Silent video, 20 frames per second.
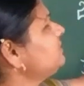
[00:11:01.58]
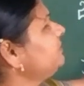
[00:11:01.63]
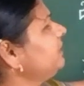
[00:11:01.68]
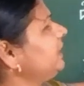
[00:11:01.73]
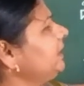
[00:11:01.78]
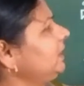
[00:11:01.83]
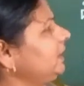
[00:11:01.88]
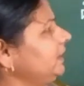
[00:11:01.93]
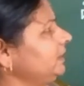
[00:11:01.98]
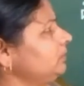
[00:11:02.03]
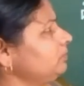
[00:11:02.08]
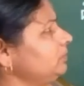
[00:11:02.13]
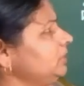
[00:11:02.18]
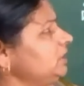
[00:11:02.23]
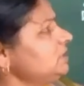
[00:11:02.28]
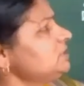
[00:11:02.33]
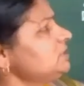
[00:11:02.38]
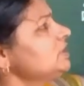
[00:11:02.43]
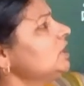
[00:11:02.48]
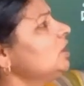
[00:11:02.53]
is wind? It
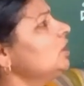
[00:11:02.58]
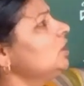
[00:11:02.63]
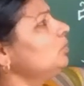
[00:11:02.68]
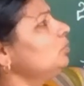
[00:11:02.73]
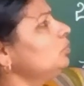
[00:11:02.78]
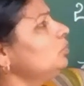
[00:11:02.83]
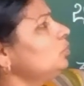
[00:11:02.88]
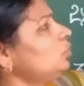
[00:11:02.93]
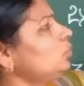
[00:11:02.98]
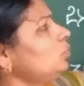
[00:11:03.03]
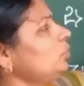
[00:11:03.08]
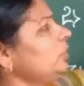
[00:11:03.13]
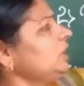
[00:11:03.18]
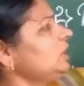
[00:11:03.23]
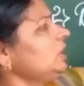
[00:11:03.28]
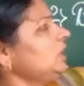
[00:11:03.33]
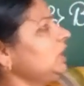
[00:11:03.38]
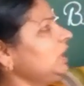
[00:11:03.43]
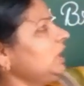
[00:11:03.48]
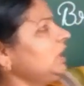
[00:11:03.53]
means
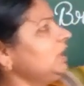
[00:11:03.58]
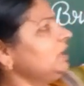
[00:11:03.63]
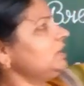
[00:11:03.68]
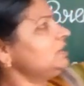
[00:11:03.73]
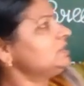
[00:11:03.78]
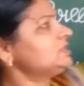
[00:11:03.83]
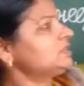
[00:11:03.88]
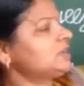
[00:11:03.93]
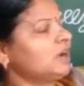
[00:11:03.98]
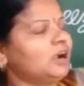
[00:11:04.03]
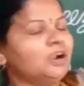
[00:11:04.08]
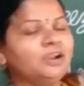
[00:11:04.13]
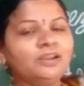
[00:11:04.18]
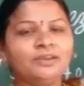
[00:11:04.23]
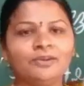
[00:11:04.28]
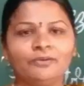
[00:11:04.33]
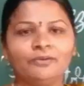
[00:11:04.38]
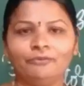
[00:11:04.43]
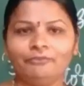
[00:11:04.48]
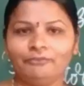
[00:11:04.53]
moving air is
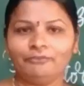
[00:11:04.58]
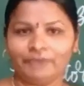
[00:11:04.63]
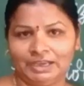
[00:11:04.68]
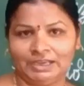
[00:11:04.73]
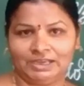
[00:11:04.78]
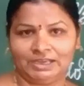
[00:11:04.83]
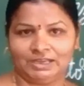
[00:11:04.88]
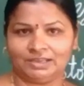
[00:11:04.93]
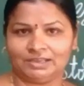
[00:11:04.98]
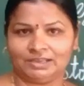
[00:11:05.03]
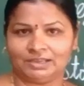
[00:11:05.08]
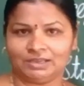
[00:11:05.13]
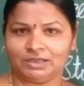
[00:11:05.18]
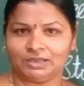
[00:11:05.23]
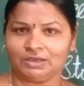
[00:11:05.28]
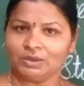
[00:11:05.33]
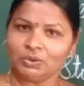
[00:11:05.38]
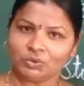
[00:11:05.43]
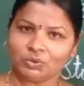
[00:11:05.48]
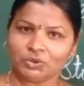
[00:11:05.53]
called wind.
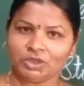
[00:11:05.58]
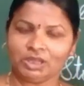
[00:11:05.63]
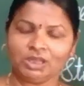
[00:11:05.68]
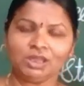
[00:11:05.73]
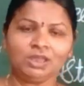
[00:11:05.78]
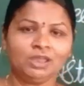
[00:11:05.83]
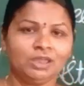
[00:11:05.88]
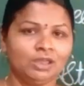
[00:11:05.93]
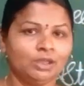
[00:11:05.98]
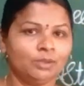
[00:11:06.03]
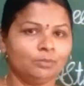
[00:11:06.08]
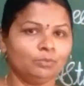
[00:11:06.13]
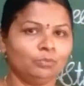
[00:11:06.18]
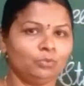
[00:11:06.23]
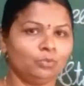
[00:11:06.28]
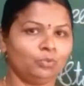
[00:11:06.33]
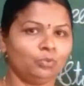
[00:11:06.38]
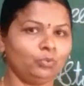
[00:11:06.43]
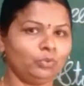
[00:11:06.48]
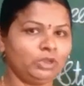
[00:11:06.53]
Okay,
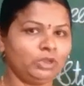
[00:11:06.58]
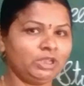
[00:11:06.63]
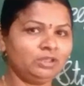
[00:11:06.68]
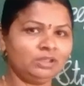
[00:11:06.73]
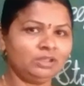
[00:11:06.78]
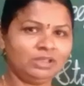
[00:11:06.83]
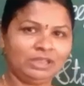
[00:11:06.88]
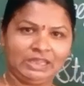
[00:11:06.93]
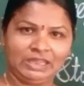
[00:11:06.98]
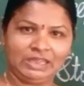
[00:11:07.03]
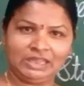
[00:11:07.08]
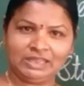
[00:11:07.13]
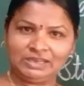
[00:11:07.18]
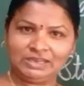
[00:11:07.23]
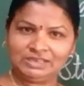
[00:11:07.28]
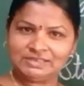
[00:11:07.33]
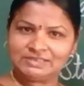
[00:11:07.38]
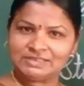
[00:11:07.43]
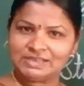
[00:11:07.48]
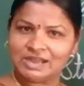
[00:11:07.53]
moving
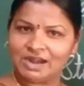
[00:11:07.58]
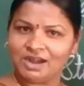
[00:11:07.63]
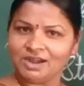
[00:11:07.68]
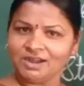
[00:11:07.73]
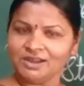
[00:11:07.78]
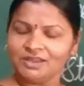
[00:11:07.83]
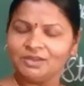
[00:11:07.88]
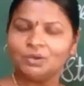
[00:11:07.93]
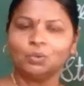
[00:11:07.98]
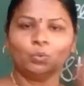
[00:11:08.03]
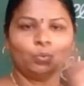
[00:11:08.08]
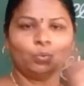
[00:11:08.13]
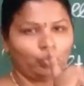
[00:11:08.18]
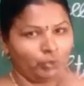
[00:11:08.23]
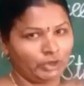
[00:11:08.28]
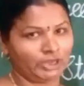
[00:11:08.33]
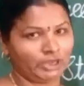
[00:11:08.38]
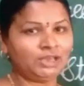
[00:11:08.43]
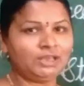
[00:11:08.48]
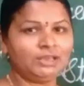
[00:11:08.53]
air is
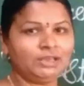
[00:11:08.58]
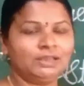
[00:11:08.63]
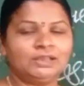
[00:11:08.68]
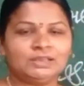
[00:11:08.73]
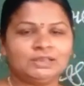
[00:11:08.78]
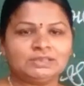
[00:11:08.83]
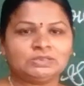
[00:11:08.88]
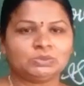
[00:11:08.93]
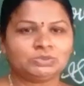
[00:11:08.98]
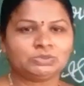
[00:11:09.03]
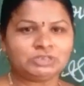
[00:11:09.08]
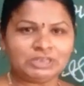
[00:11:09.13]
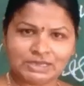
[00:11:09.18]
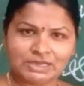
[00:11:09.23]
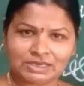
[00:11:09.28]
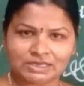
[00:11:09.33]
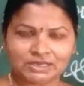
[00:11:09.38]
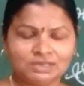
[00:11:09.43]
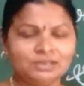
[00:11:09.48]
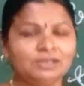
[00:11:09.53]
called wind. So
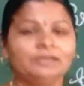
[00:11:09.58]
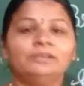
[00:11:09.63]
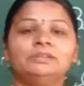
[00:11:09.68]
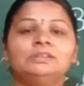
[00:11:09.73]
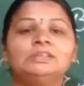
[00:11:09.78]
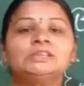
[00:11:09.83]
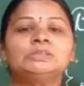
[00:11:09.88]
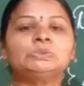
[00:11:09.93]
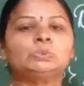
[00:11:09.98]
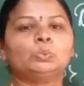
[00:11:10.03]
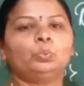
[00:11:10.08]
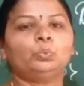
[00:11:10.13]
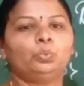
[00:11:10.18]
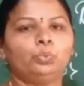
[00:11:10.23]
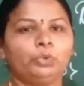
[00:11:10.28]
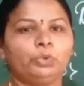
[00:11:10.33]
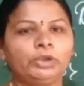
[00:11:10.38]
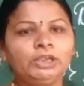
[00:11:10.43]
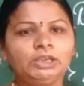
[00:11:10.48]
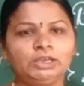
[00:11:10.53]
children, this
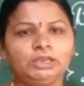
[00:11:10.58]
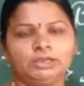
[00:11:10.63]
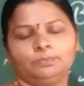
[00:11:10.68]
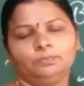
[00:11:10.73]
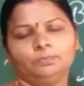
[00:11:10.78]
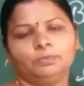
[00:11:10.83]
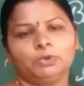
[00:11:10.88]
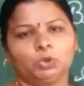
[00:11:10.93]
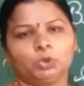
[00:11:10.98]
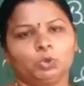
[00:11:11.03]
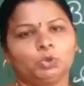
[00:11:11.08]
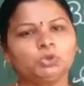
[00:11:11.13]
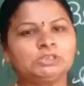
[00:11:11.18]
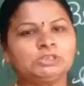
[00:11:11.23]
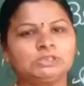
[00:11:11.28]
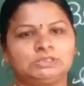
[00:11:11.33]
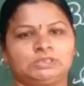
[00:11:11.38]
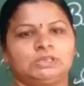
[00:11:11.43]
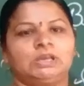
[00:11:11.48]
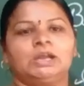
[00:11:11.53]
wind
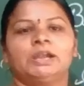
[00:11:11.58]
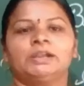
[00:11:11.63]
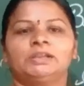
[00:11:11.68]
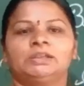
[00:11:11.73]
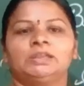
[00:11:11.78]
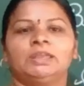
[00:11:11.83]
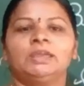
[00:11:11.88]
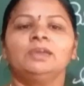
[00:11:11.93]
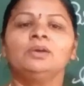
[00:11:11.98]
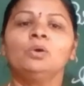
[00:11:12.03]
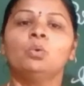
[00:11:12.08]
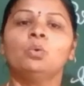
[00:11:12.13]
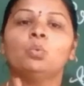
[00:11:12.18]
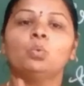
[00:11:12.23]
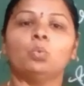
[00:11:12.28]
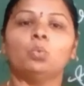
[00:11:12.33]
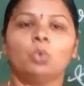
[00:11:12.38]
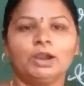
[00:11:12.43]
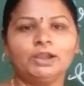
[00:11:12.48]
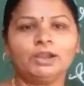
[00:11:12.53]
blows at a
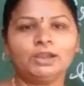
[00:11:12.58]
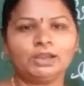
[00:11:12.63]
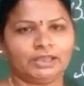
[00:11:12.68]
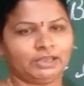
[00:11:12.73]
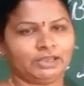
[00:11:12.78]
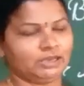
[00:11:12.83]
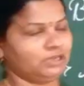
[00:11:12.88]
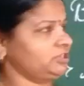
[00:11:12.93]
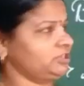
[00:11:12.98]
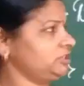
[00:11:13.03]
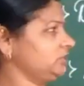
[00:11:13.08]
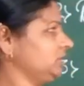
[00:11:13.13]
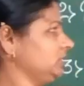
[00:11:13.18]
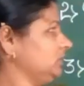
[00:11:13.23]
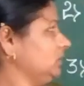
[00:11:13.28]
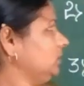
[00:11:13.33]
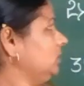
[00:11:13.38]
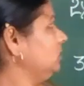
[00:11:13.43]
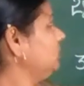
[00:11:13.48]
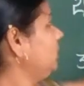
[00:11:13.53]
one
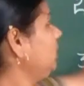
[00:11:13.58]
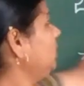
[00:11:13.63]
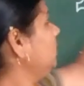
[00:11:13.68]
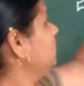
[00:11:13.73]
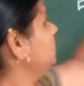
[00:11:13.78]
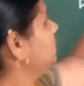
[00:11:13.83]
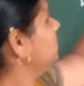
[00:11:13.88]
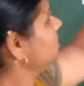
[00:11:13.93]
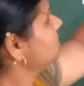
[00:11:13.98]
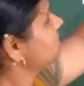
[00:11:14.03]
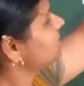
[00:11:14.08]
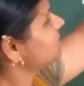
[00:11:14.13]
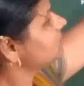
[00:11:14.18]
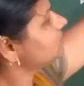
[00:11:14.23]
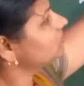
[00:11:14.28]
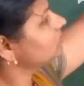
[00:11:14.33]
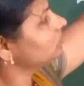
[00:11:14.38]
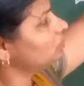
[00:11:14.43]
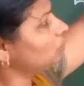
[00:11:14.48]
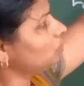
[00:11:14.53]
direction. Okay, this
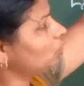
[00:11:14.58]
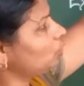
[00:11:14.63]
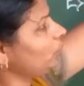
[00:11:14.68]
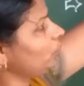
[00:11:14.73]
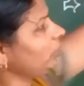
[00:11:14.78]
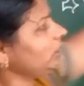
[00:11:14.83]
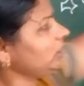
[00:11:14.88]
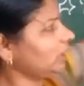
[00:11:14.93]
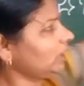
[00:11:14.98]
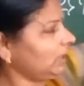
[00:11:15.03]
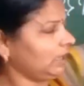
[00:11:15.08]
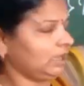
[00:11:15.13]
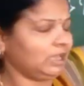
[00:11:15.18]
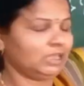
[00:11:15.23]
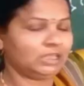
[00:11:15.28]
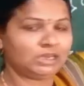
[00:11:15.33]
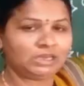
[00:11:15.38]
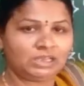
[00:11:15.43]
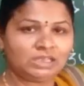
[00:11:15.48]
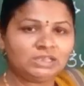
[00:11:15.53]
moving
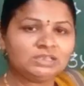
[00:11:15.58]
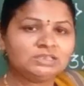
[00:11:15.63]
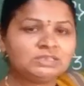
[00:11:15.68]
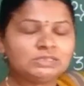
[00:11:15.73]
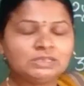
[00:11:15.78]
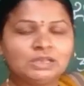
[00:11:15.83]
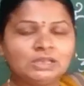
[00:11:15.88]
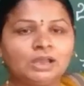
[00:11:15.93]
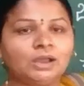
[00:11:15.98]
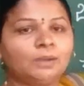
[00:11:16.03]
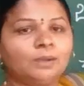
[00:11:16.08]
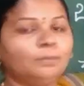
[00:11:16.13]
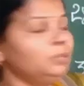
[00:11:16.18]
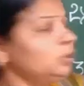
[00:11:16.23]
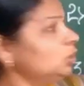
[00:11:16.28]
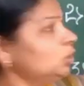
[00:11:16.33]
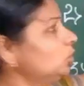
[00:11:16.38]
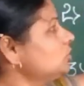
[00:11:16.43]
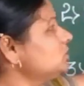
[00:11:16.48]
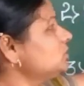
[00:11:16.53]
air is
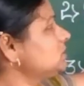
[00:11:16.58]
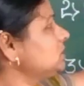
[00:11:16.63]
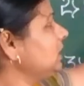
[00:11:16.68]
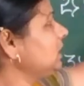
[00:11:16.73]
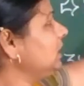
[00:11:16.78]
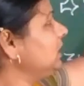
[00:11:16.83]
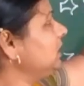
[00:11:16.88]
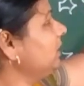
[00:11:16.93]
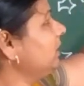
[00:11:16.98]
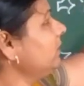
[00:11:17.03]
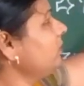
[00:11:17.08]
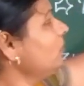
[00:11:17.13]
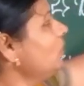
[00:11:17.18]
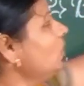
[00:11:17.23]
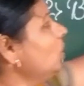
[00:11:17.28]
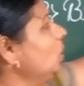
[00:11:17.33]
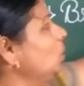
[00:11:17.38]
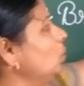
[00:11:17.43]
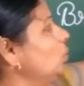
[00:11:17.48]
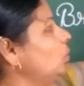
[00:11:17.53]
blows in a
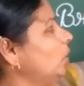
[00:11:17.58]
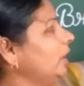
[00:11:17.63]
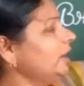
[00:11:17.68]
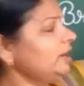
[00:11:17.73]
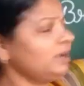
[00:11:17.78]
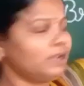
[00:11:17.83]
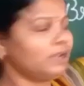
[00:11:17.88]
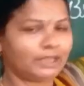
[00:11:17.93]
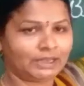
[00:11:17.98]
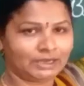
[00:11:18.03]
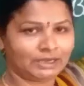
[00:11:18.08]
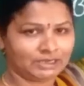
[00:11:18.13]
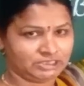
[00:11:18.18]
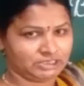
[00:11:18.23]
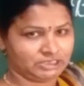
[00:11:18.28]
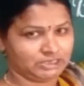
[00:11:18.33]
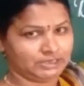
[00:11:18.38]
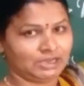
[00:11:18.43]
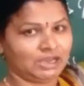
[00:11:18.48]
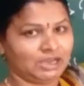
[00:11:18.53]
one
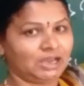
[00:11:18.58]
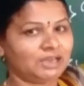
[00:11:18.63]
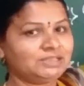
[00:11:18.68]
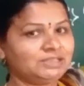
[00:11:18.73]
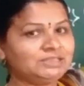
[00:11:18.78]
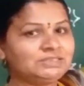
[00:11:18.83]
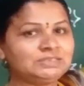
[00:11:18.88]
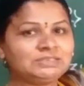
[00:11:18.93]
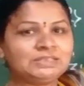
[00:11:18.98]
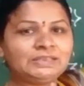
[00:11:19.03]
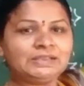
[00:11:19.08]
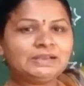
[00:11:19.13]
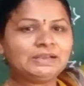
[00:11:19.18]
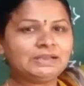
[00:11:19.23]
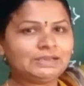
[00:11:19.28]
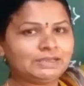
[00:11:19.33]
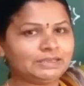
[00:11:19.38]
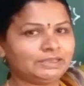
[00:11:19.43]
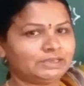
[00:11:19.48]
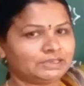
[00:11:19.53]
direction or a
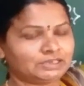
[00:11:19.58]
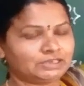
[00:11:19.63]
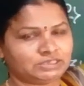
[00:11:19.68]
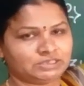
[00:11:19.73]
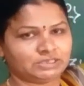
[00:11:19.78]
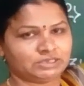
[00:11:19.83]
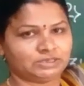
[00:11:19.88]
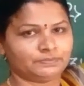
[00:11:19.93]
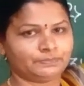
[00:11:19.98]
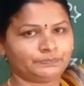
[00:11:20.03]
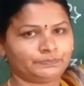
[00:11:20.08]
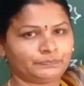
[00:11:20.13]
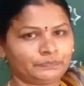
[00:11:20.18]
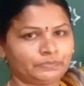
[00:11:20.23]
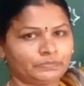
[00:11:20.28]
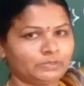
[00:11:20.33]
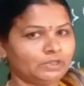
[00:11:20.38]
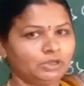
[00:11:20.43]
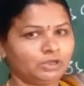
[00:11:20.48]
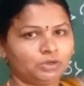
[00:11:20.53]
single direction.
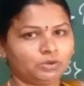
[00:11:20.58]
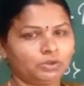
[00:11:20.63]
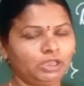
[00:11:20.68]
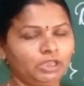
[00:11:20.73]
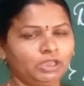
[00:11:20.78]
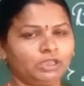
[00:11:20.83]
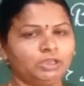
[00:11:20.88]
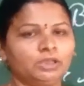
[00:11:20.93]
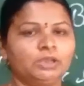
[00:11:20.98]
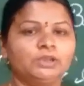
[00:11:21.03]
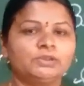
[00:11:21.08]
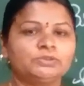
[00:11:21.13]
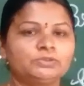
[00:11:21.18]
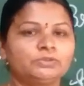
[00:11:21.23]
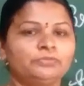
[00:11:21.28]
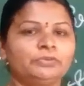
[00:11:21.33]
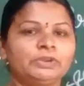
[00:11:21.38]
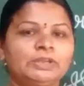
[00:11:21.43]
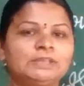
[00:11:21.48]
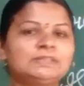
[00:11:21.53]
Okay,
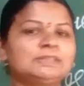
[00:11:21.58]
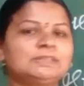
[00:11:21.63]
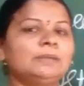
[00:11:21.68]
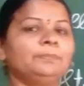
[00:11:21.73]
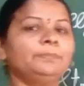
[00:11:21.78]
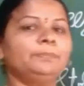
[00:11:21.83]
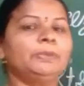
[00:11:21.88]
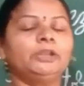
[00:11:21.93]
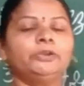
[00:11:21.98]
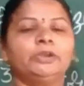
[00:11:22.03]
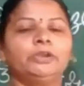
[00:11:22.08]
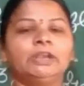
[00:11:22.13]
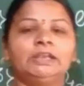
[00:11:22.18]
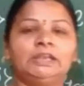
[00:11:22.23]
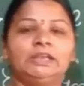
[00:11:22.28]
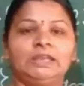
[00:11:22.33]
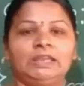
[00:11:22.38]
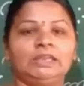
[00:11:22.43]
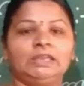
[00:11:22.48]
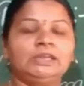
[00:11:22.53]
so for example, you
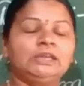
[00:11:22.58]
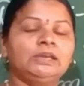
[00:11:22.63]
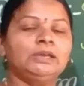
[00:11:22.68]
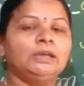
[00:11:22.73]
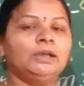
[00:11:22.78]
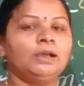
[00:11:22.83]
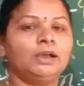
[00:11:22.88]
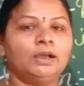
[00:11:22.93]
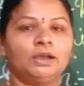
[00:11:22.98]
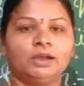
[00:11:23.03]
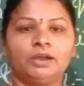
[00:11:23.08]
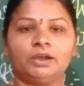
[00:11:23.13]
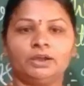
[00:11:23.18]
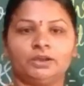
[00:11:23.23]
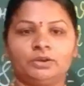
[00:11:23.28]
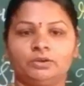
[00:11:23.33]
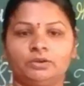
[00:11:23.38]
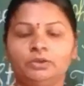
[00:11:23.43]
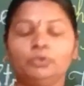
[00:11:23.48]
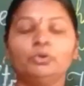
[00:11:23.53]
can take
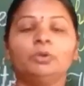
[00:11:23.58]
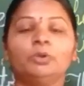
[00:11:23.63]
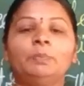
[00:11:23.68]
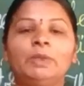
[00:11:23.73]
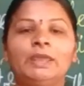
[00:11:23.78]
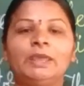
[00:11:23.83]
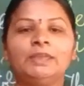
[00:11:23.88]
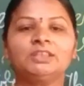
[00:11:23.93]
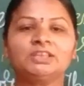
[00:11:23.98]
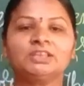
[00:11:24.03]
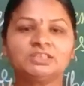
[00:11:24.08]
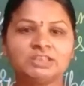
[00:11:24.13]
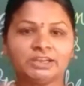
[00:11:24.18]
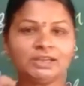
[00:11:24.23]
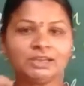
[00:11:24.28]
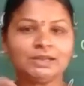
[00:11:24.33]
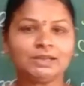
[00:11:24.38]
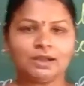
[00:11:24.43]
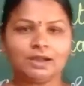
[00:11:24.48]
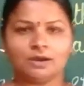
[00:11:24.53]
you are playing the
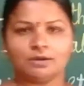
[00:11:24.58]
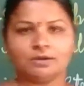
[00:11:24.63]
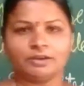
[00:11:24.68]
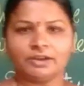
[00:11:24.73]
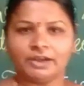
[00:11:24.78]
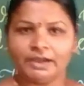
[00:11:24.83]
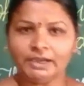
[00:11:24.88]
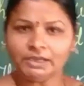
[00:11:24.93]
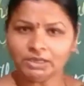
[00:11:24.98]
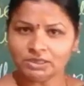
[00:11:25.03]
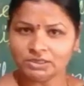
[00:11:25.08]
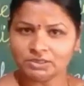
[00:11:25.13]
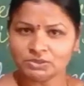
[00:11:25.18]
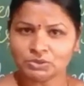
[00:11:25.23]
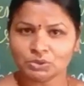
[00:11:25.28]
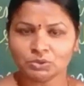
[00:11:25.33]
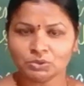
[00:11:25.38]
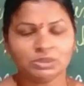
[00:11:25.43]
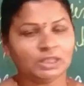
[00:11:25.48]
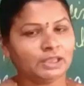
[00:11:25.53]
shuttlecock,
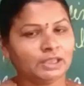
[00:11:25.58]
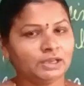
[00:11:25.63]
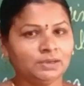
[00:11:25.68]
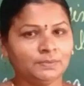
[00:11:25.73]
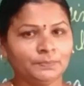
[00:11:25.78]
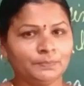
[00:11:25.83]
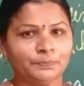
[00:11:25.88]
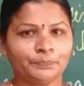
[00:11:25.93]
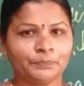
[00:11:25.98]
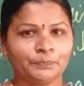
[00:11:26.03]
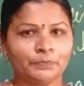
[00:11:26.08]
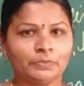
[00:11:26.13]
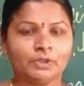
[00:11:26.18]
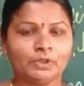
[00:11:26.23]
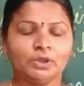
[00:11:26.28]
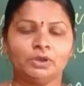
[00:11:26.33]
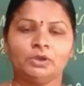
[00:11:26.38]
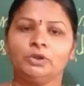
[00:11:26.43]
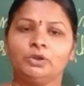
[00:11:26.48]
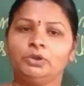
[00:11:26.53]
right? So then
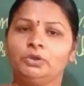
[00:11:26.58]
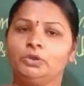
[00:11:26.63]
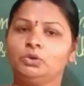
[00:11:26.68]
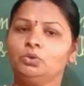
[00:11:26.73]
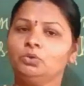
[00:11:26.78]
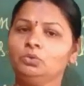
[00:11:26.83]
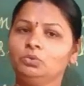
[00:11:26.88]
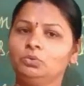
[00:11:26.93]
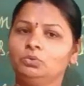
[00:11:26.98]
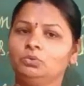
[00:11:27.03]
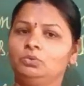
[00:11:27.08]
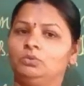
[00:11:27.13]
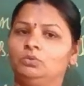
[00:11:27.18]
you